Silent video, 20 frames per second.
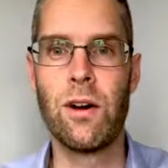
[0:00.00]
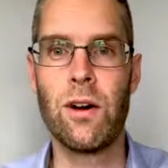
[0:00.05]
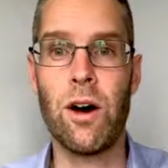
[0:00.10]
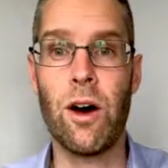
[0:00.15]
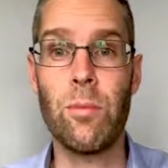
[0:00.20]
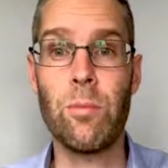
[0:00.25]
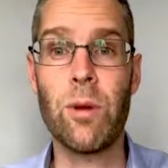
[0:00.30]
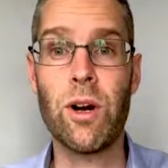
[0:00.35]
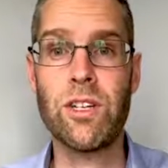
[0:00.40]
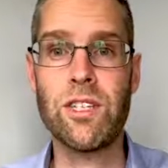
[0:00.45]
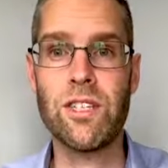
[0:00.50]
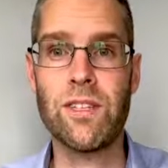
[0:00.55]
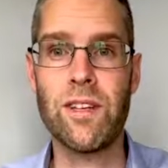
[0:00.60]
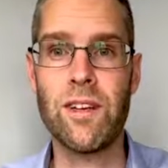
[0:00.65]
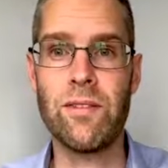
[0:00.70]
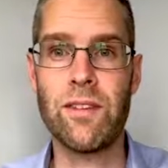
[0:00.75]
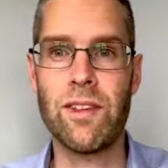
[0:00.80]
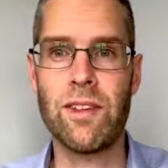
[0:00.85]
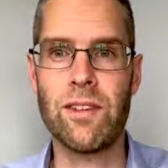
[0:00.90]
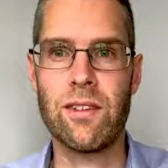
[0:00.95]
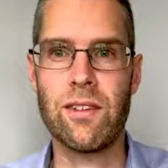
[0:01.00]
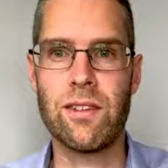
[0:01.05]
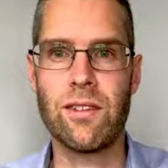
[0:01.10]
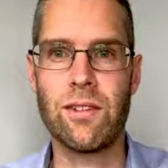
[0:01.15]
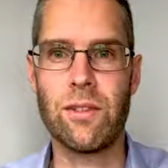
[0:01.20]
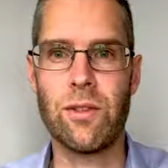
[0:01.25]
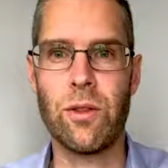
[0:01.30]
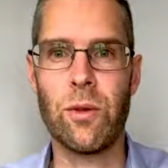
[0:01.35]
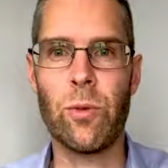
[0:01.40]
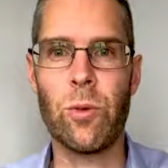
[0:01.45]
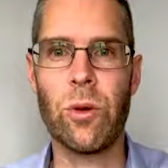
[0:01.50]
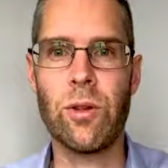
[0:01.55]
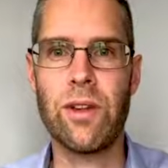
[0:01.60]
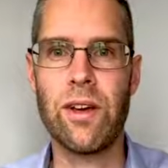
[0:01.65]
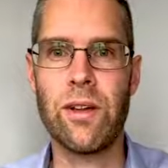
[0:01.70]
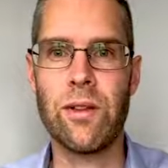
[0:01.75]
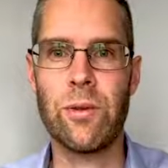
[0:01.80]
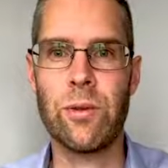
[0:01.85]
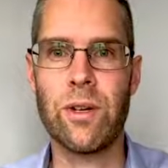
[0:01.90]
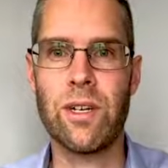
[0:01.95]
On March 11th, the World
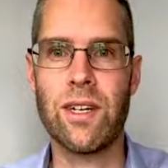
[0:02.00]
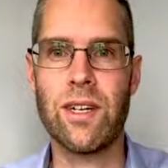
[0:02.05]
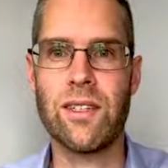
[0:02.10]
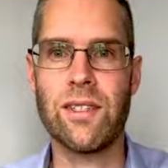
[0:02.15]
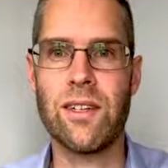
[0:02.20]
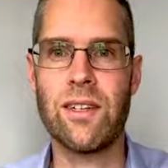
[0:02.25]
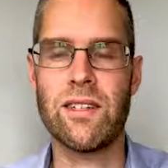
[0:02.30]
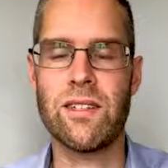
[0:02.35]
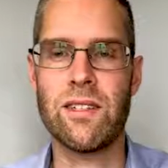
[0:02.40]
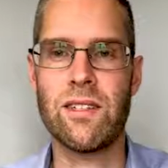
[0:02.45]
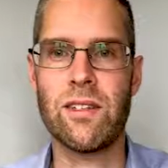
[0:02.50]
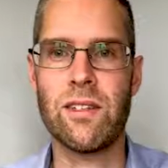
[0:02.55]
Health Organization